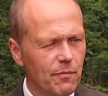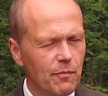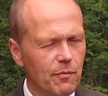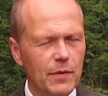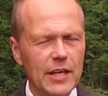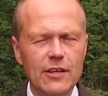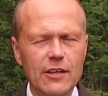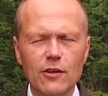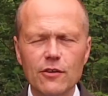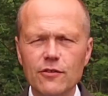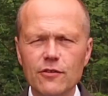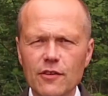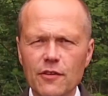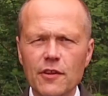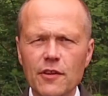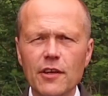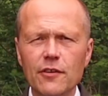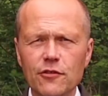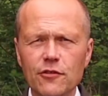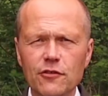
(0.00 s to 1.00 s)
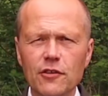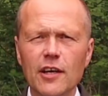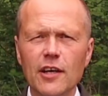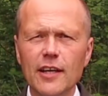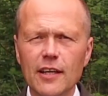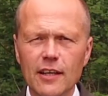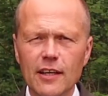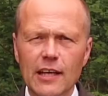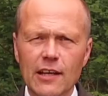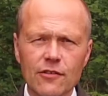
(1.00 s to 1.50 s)
because the
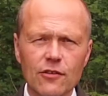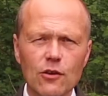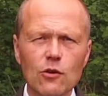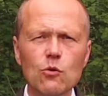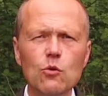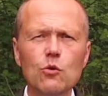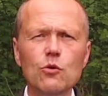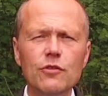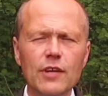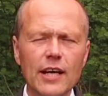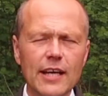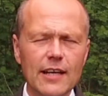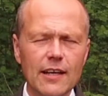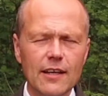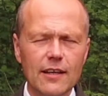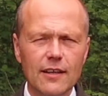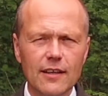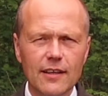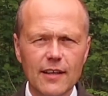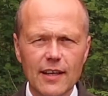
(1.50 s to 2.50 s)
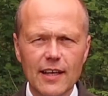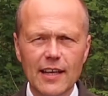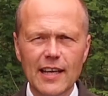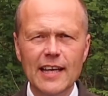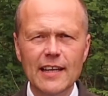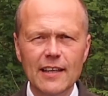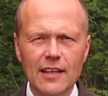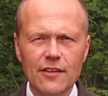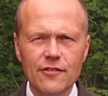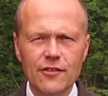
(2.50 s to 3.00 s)
style is oozing
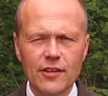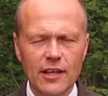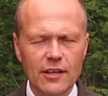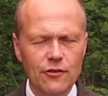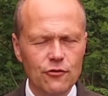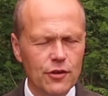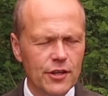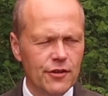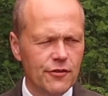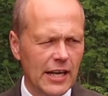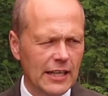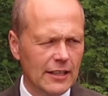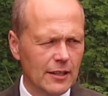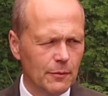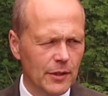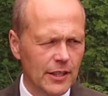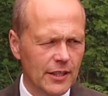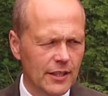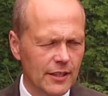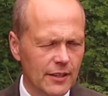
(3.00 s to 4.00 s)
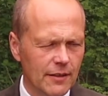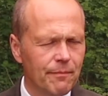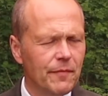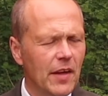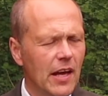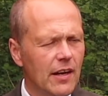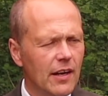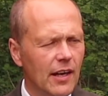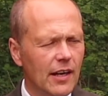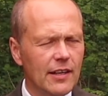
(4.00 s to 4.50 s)
English country gentleman here.
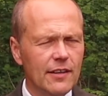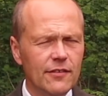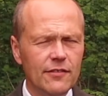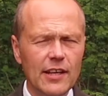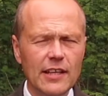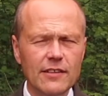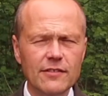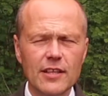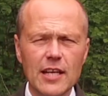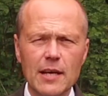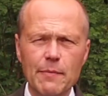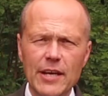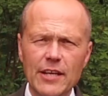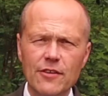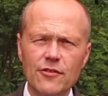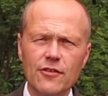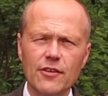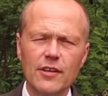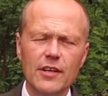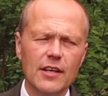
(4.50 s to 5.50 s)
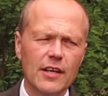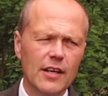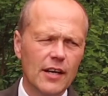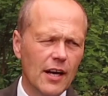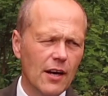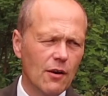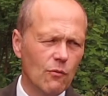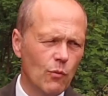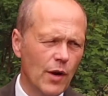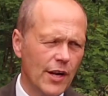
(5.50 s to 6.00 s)
And he sent an image
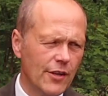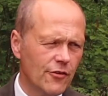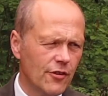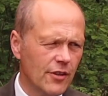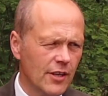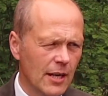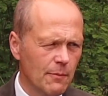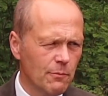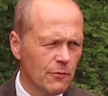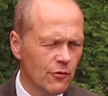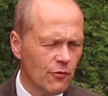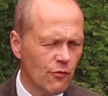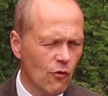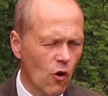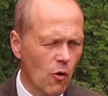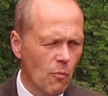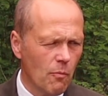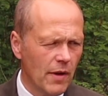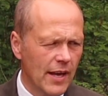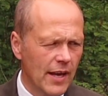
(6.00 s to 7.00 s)
uh, which comes from